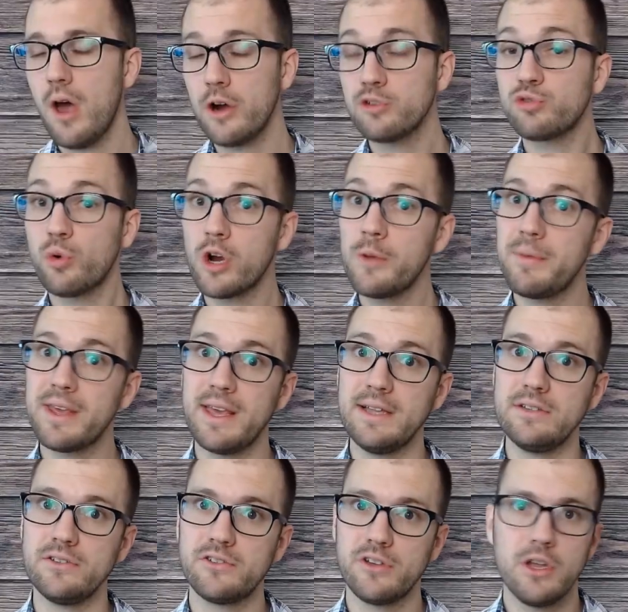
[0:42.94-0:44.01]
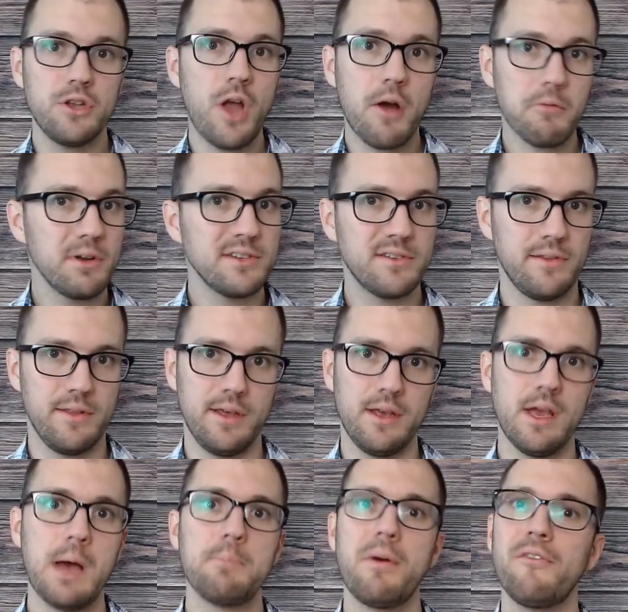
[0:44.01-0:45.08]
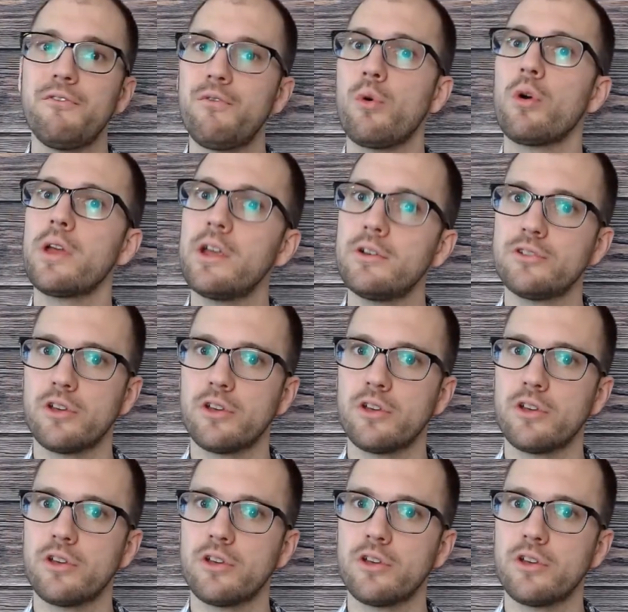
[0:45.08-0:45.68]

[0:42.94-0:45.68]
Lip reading: Our story begins not recently, but 4 years